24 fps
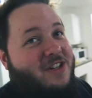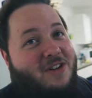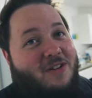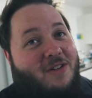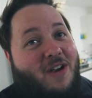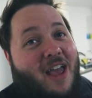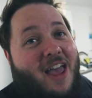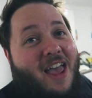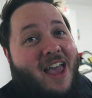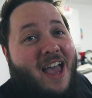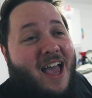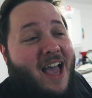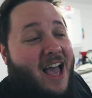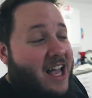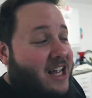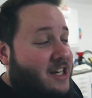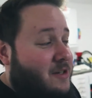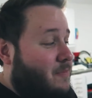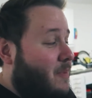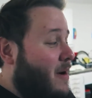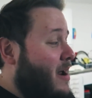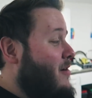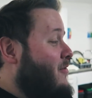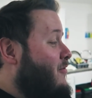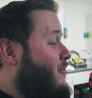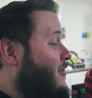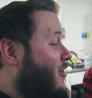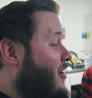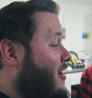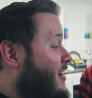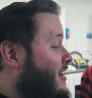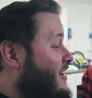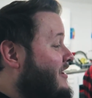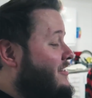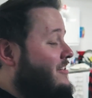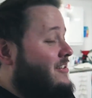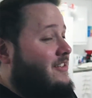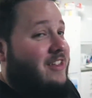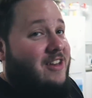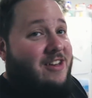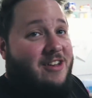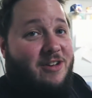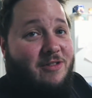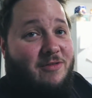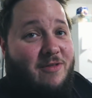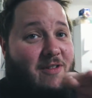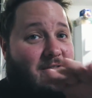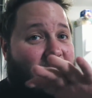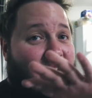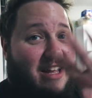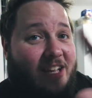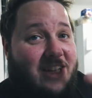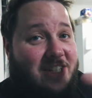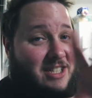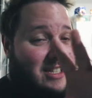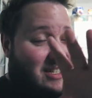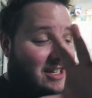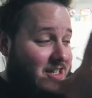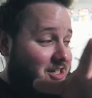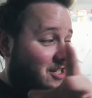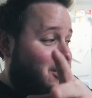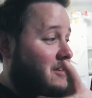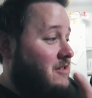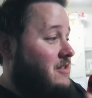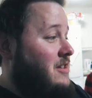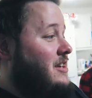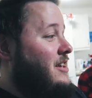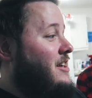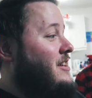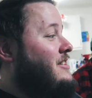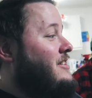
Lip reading: to hash brown fries, this new revelation that I showed you